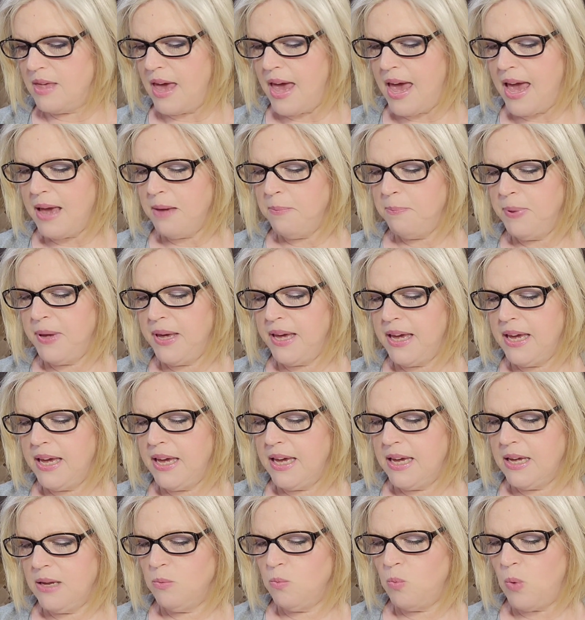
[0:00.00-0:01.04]
the
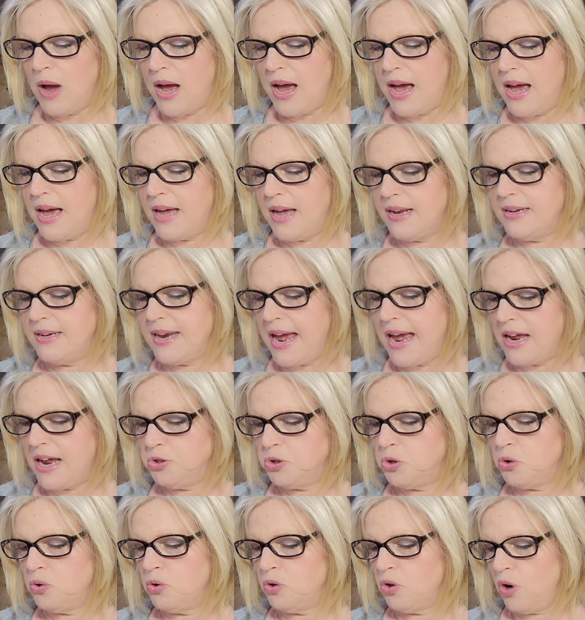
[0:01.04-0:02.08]
APNY
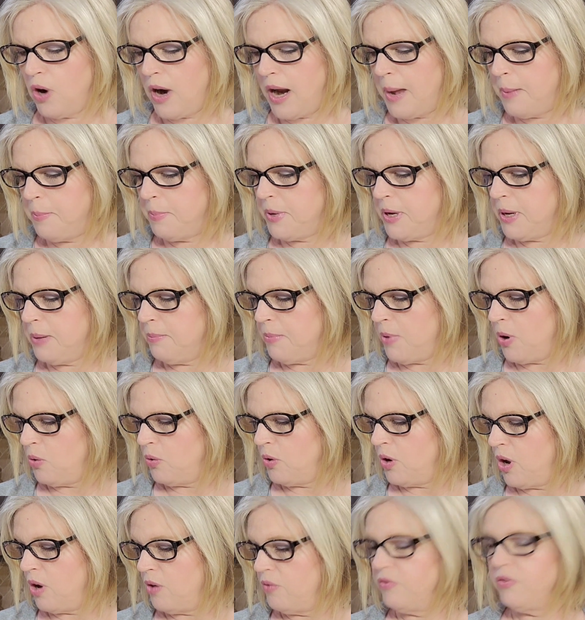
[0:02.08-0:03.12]
Natural Crepe
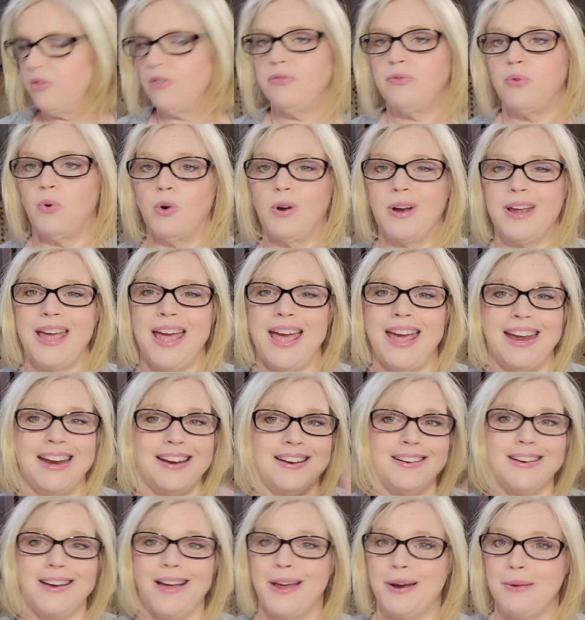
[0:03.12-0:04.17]
Kimono for
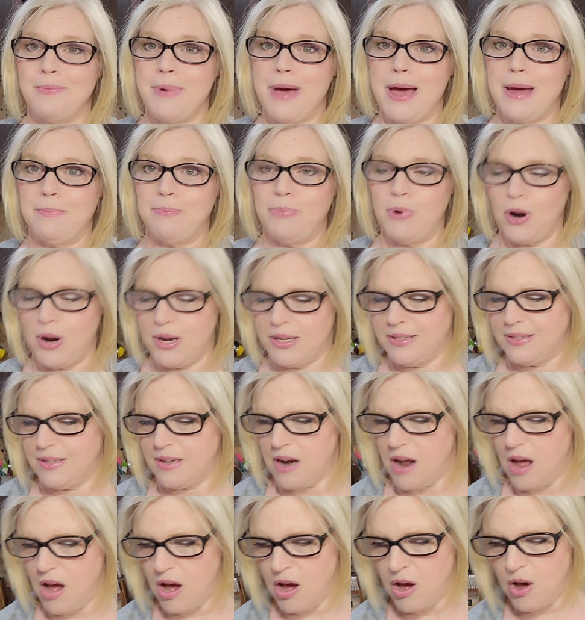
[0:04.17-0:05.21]
48 Not a bad price
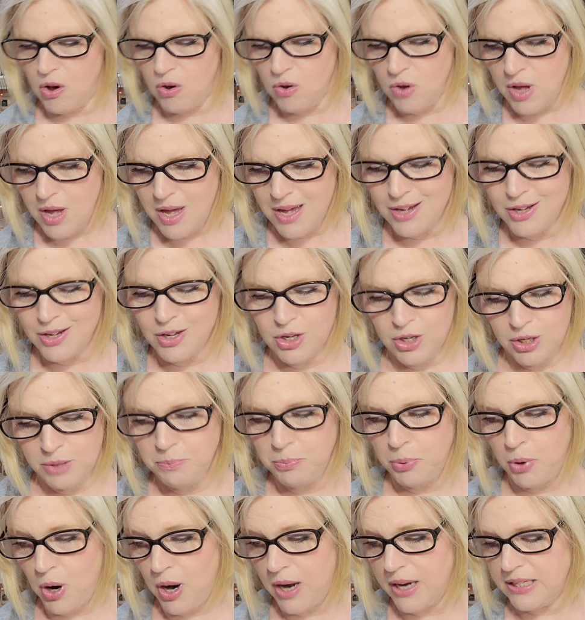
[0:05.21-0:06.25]
at all.
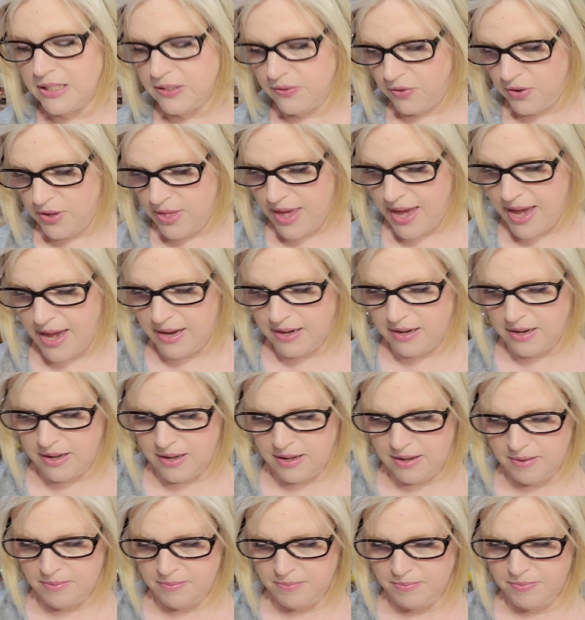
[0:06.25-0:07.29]
Good price for that,
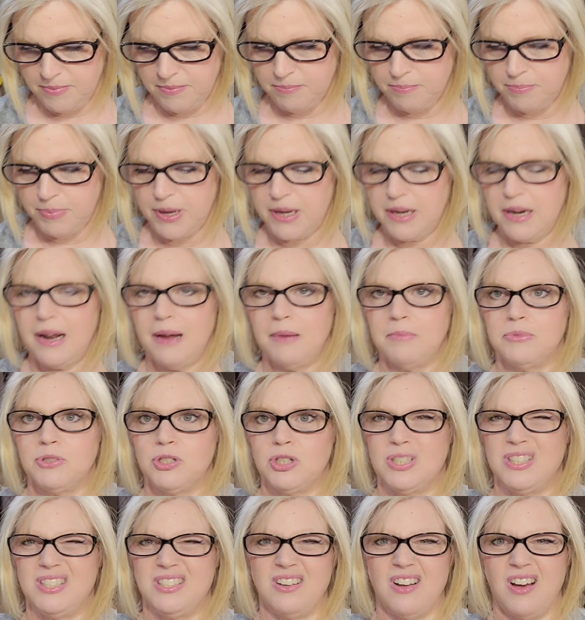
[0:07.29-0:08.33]
um, but I'm
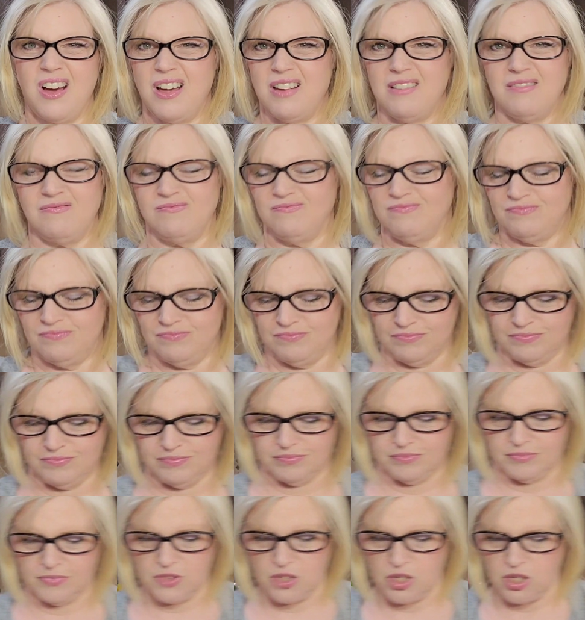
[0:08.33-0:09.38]
just not
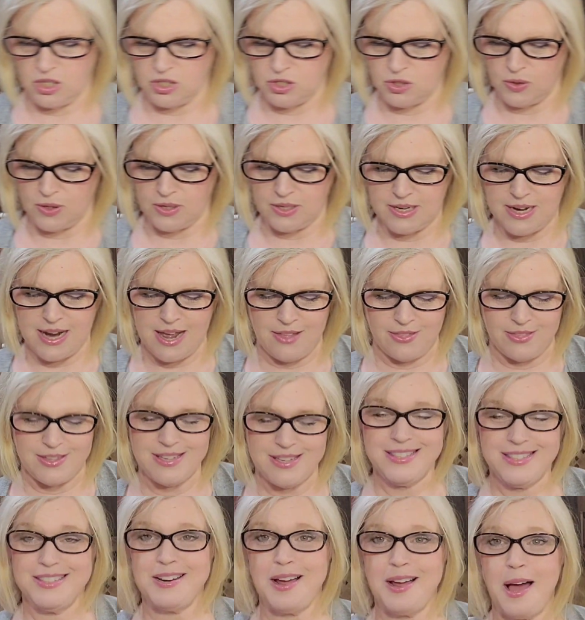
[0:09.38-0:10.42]
going to do it. Now,
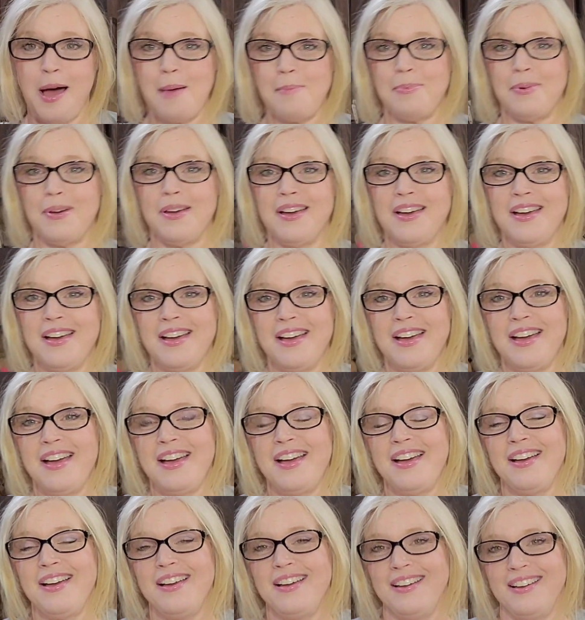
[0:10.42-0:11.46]
this top
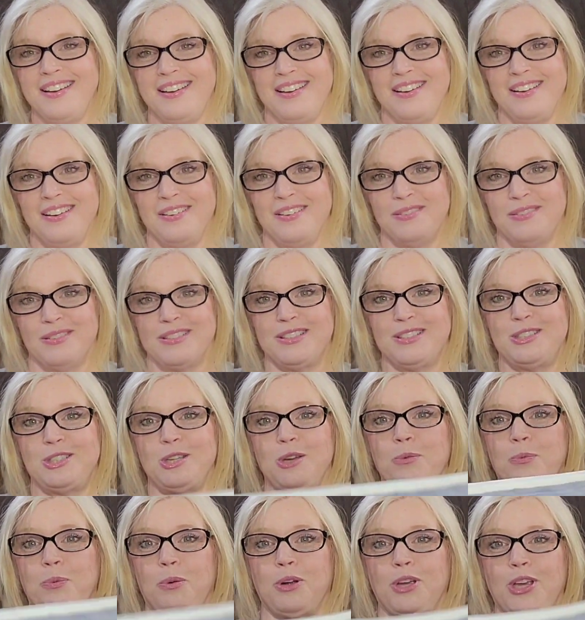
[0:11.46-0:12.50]
was
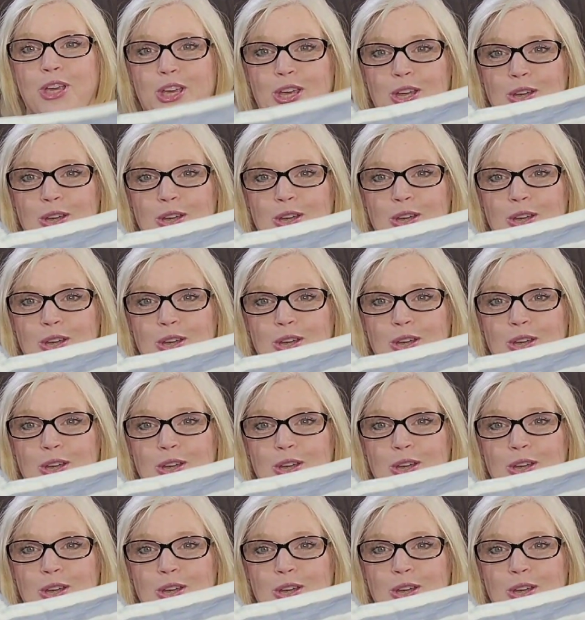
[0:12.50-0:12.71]
super